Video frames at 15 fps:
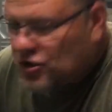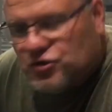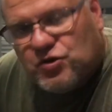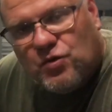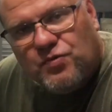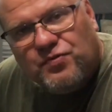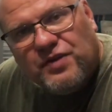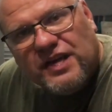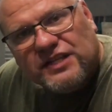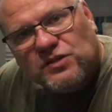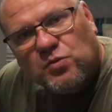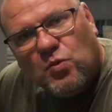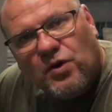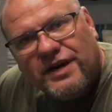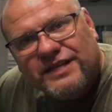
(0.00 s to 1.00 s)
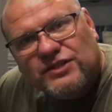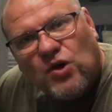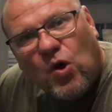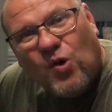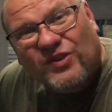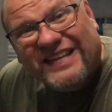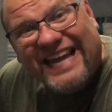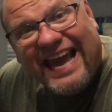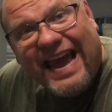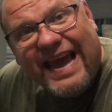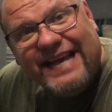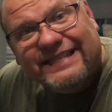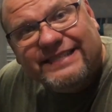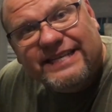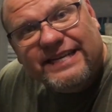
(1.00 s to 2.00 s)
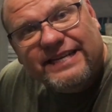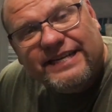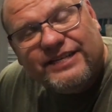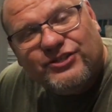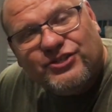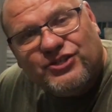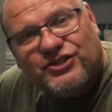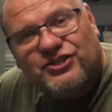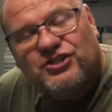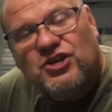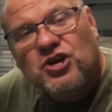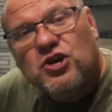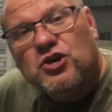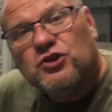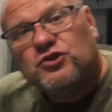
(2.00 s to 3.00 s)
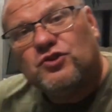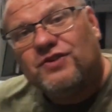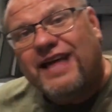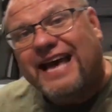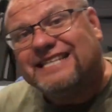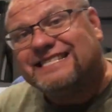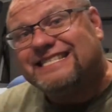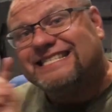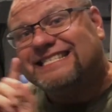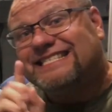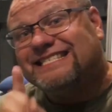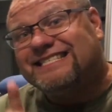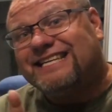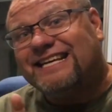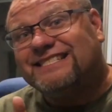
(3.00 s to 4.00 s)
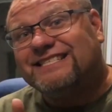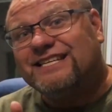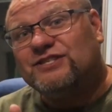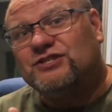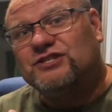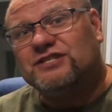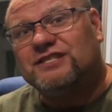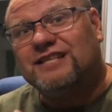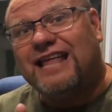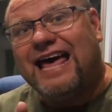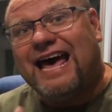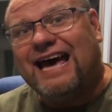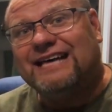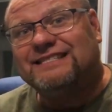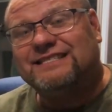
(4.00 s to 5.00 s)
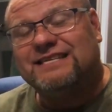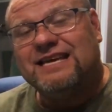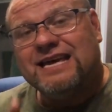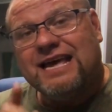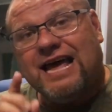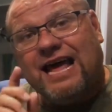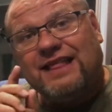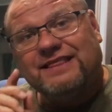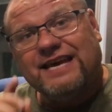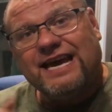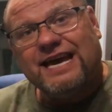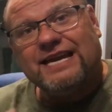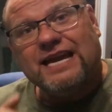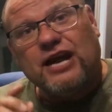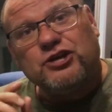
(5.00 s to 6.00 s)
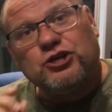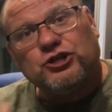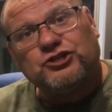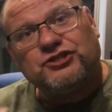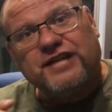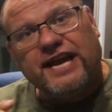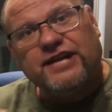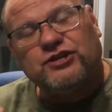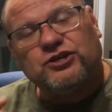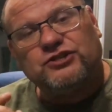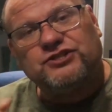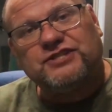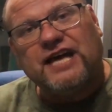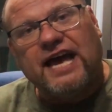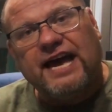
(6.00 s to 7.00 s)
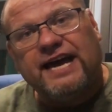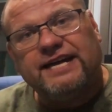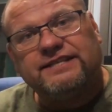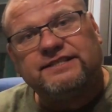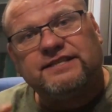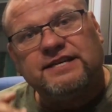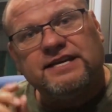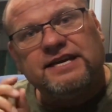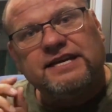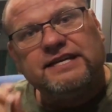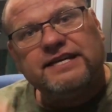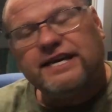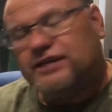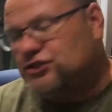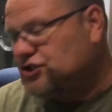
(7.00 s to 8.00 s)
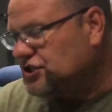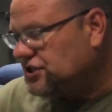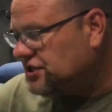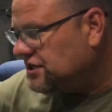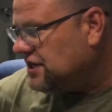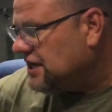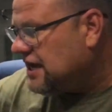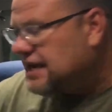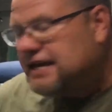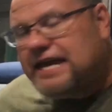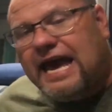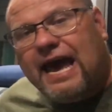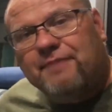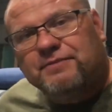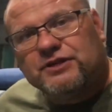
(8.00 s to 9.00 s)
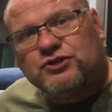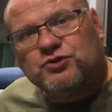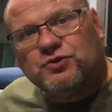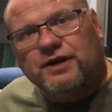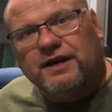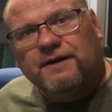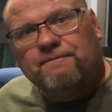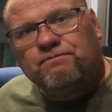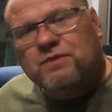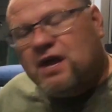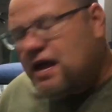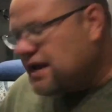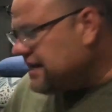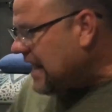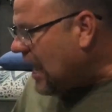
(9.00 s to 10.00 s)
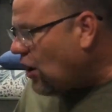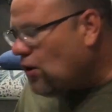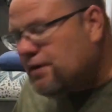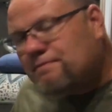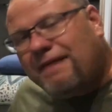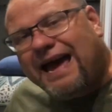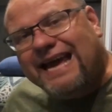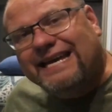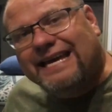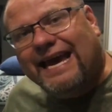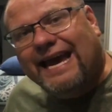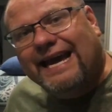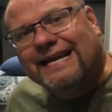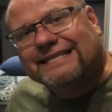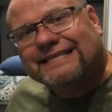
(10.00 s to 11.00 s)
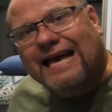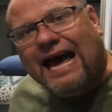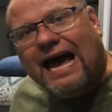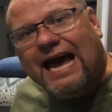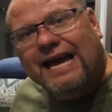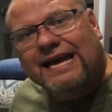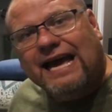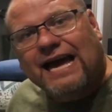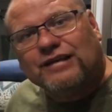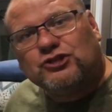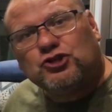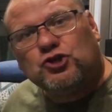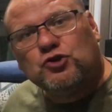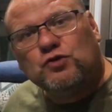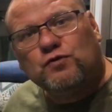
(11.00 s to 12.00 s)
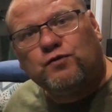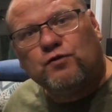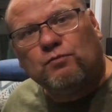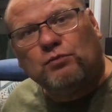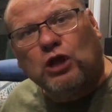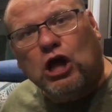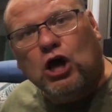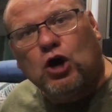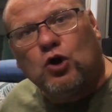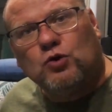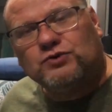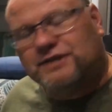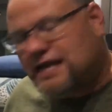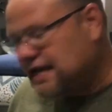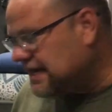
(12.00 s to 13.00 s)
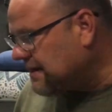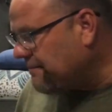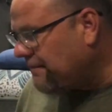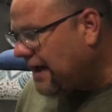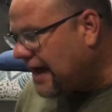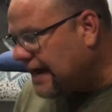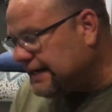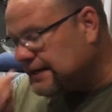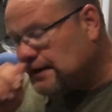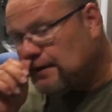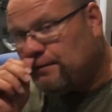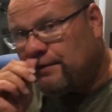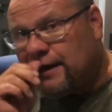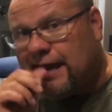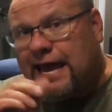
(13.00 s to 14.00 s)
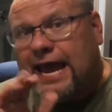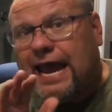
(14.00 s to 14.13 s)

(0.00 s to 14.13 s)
So this one is only 18 inches. So that's 6 inches less than your standard size kitchen cabinetry. Now in my case, I got two from Lowe's and combined them,